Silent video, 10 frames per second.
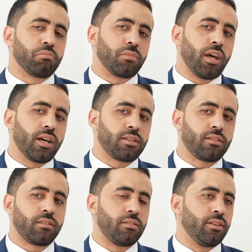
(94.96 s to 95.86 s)

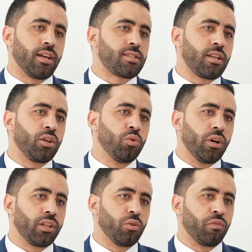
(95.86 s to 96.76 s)
That's a
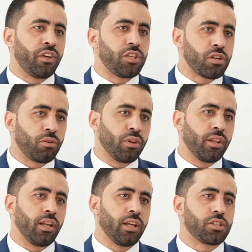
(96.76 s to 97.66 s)
new feature
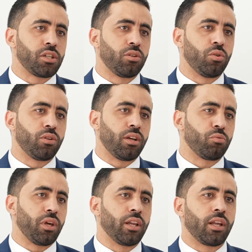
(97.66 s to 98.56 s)
within LinkShadow, that
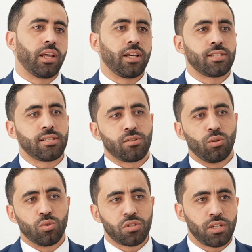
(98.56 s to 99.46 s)
we analyze the
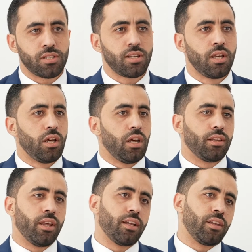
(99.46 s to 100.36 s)
solutions,
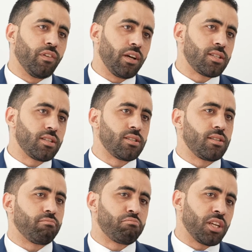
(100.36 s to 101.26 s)
the devices,
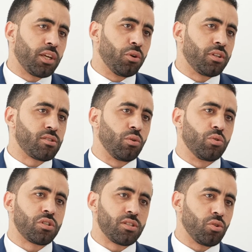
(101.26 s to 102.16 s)
security
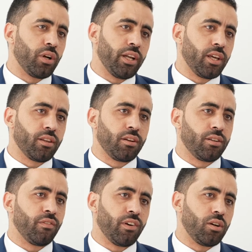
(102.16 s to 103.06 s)
solutions, or any other
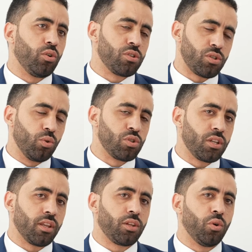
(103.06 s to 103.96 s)
device or
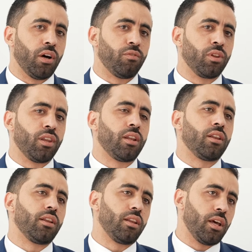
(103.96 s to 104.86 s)
solution that you have
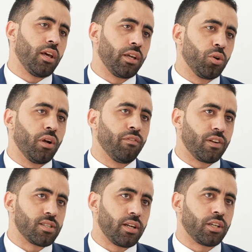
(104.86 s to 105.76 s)
within your
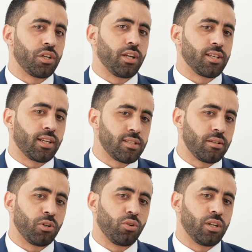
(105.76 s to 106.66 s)
infrastructure as a
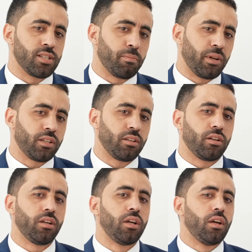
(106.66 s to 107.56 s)
customer or as a
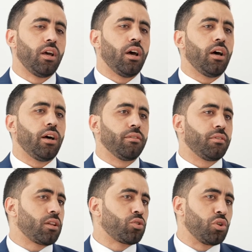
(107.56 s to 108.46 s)
partner.
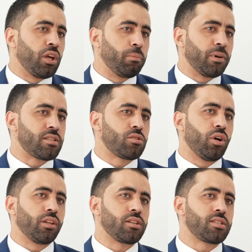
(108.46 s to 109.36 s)
That could help us to
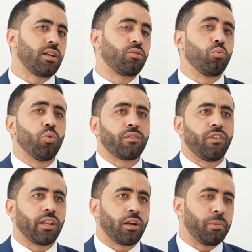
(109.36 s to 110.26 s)
understand what
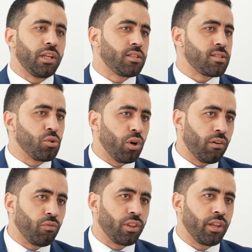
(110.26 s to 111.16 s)
vulnerabilities you
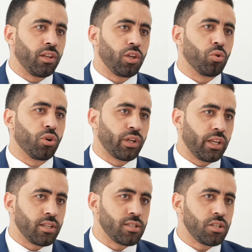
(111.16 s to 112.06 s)
have within your
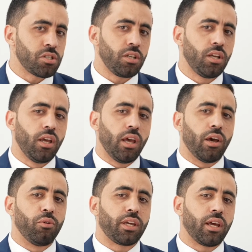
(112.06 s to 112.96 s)
organization,
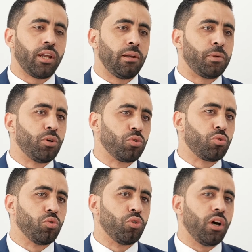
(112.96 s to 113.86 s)
and we can help you
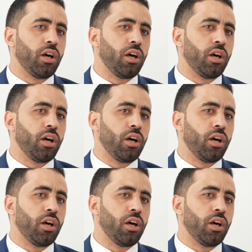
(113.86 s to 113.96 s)
to,